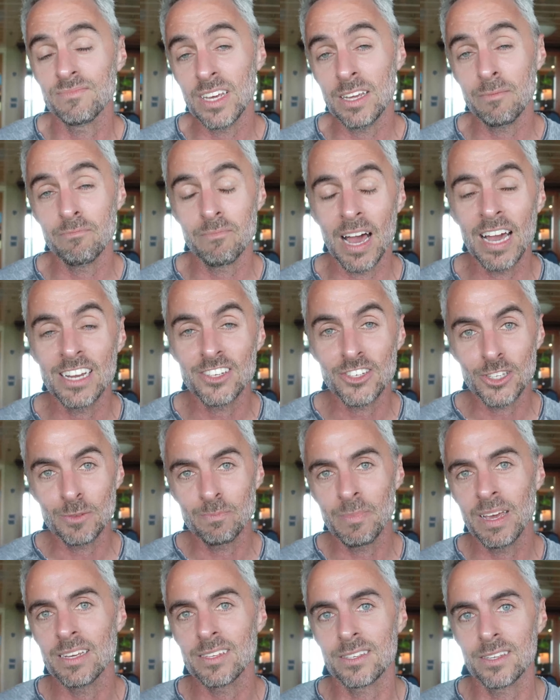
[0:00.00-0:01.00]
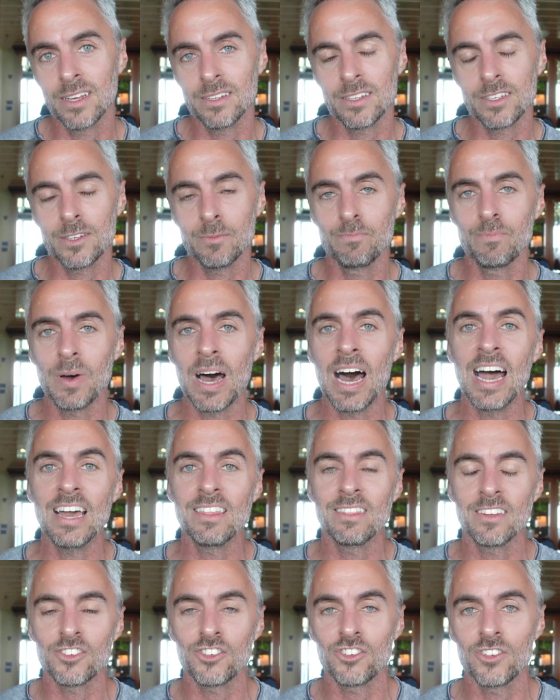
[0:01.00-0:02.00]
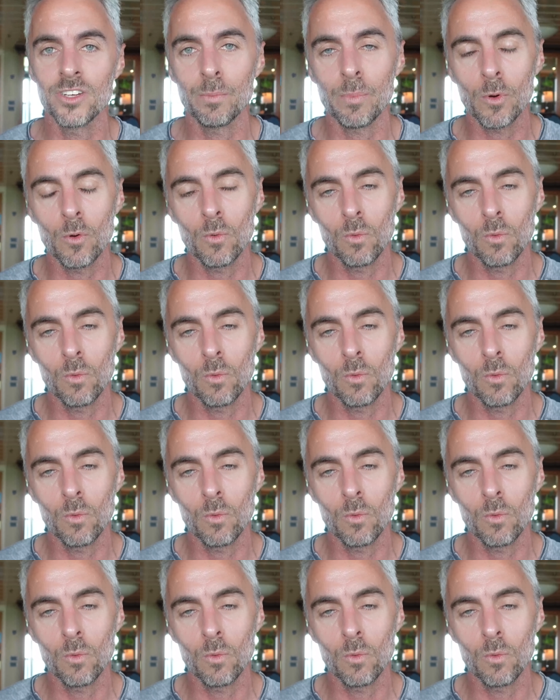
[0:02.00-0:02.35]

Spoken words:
it might just make sense to buy the ship